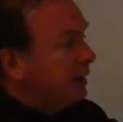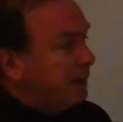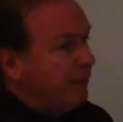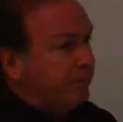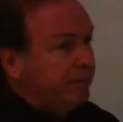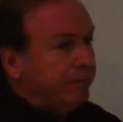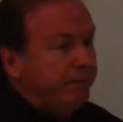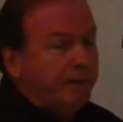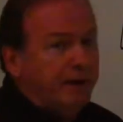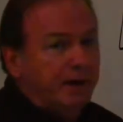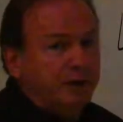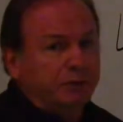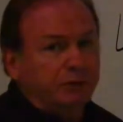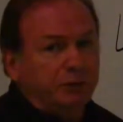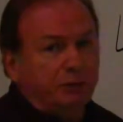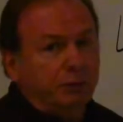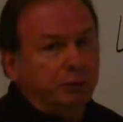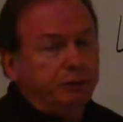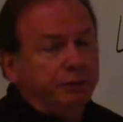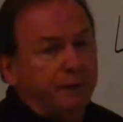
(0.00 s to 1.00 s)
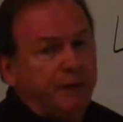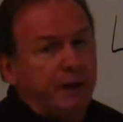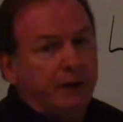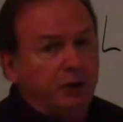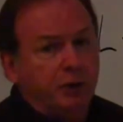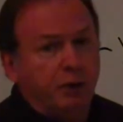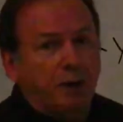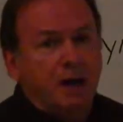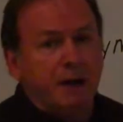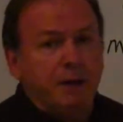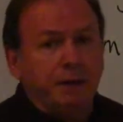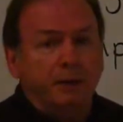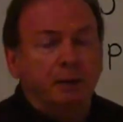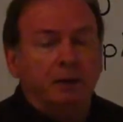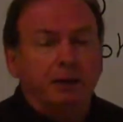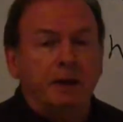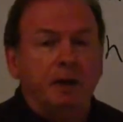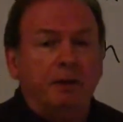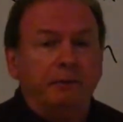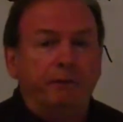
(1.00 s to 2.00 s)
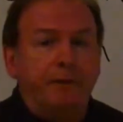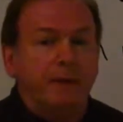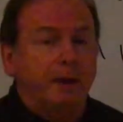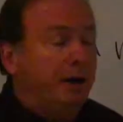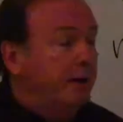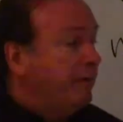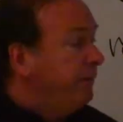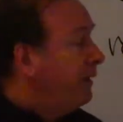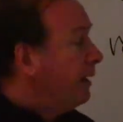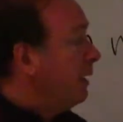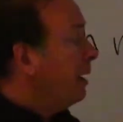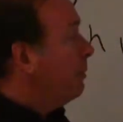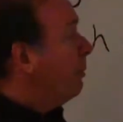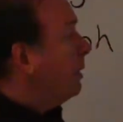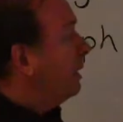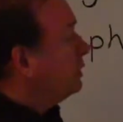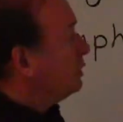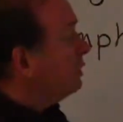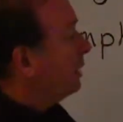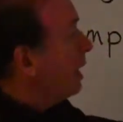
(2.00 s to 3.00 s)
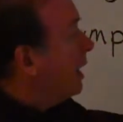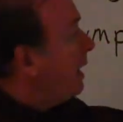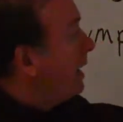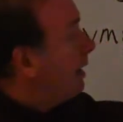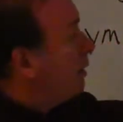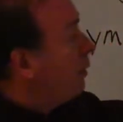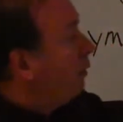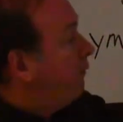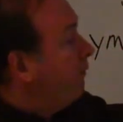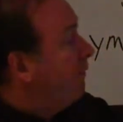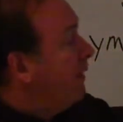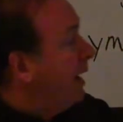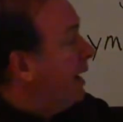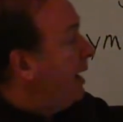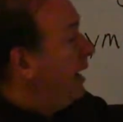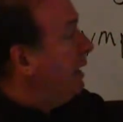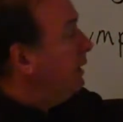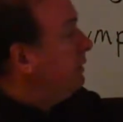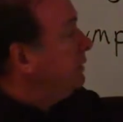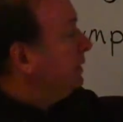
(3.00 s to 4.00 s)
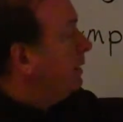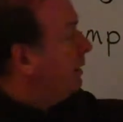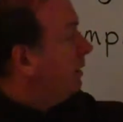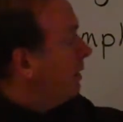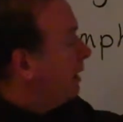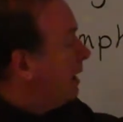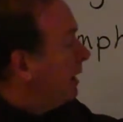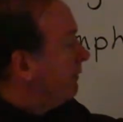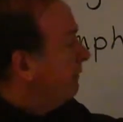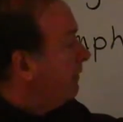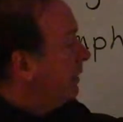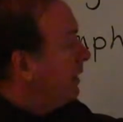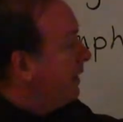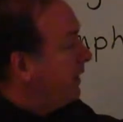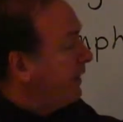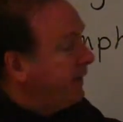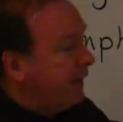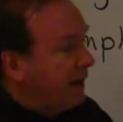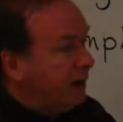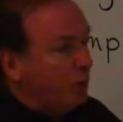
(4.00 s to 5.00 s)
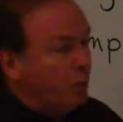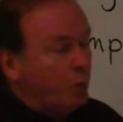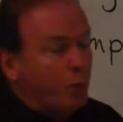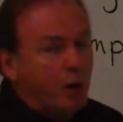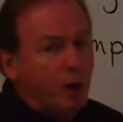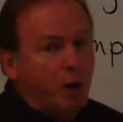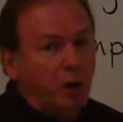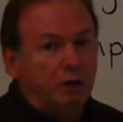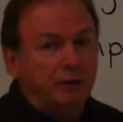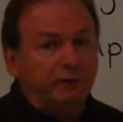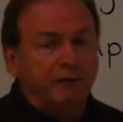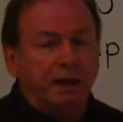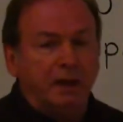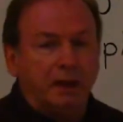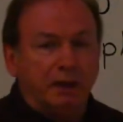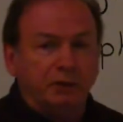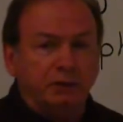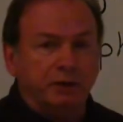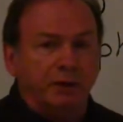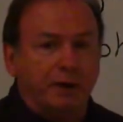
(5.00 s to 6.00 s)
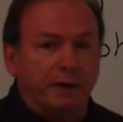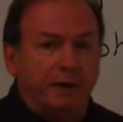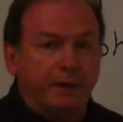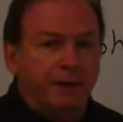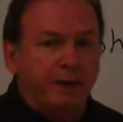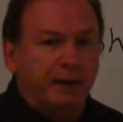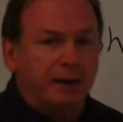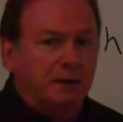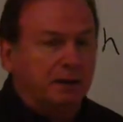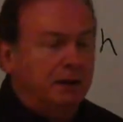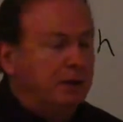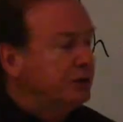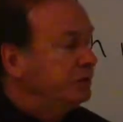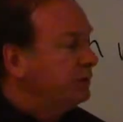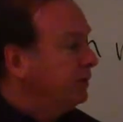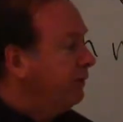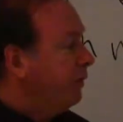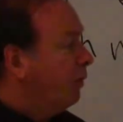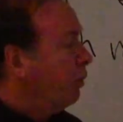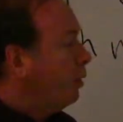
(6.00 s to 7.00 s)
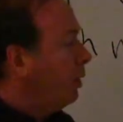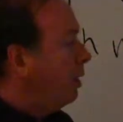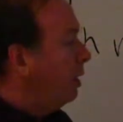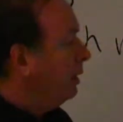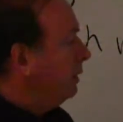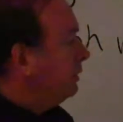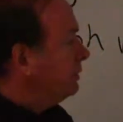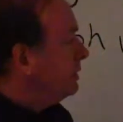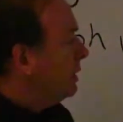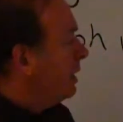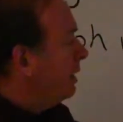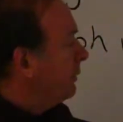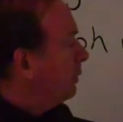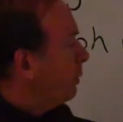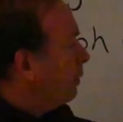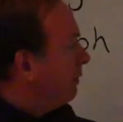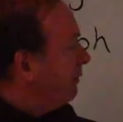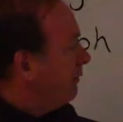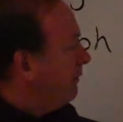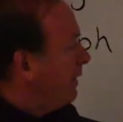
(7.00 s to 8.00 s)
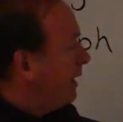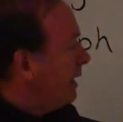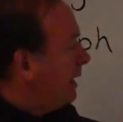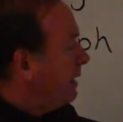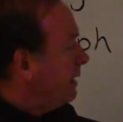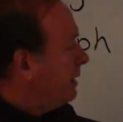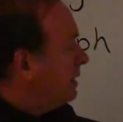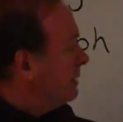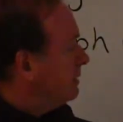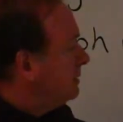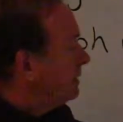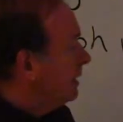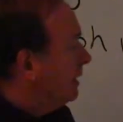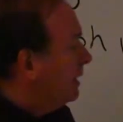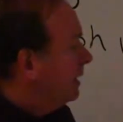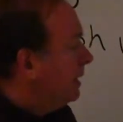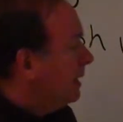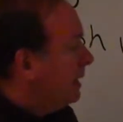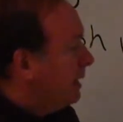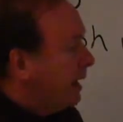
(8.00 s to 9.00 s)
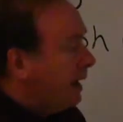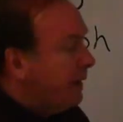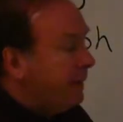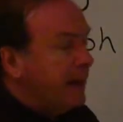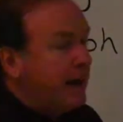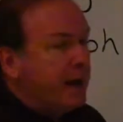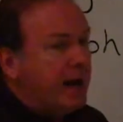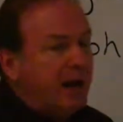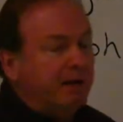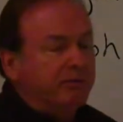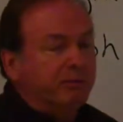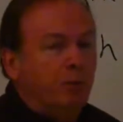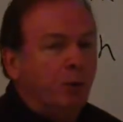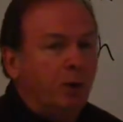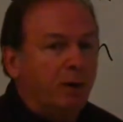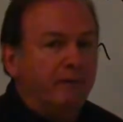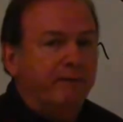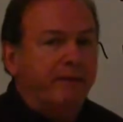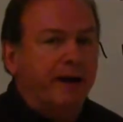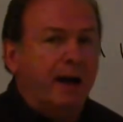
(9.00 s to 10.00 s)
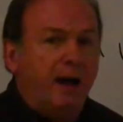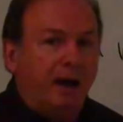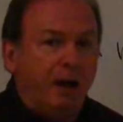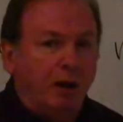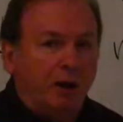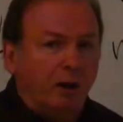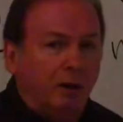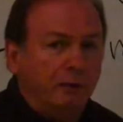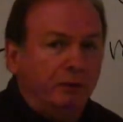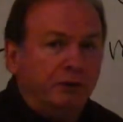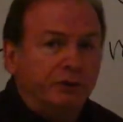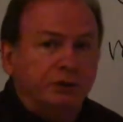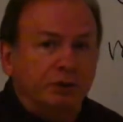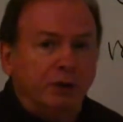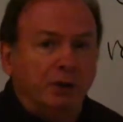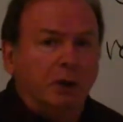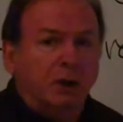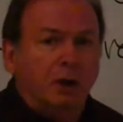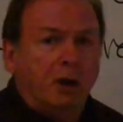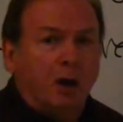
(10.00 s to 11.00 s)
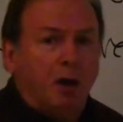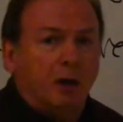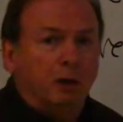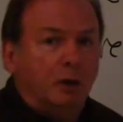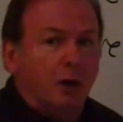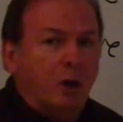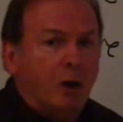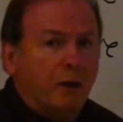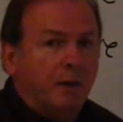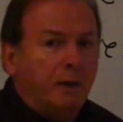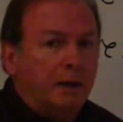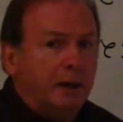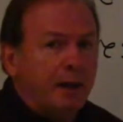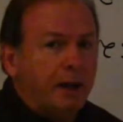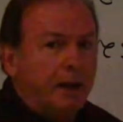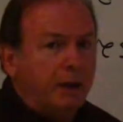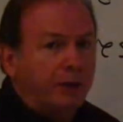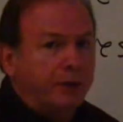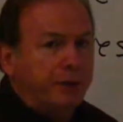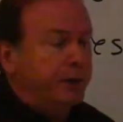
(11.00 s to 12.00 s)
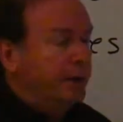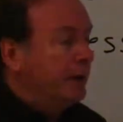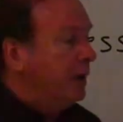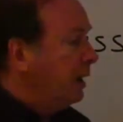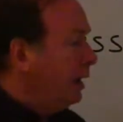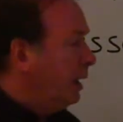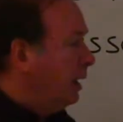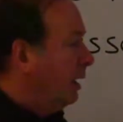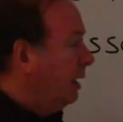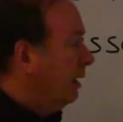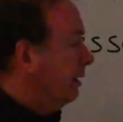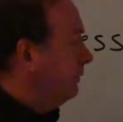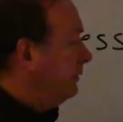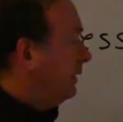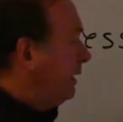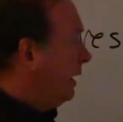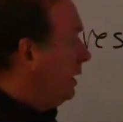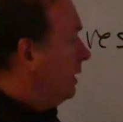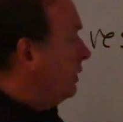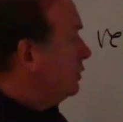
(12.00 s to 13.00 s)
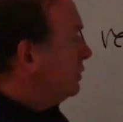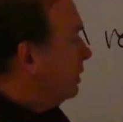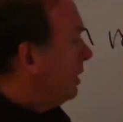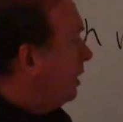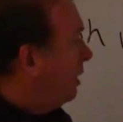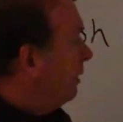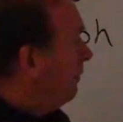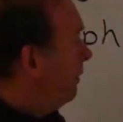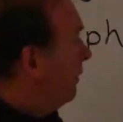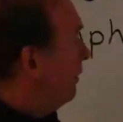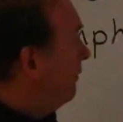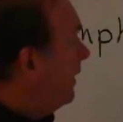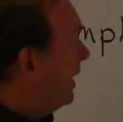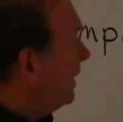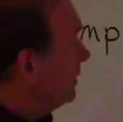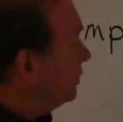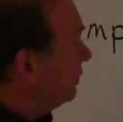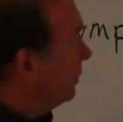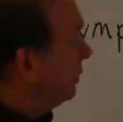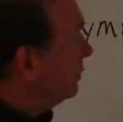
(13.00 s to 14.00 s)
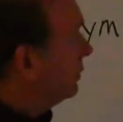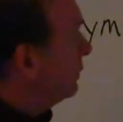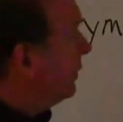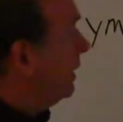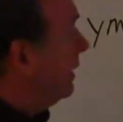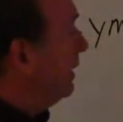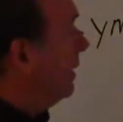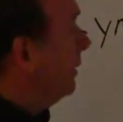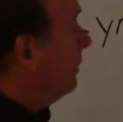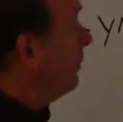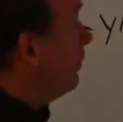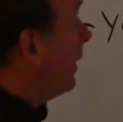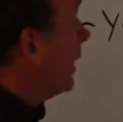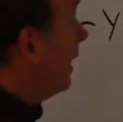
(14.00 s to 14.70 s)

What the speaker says: lymph vessels that drain the lymph, they're very much like veins. They're like very thin-walled veins. The thickness of the wall is not what a vein is. And they have more valves along the length of each of the vessels there.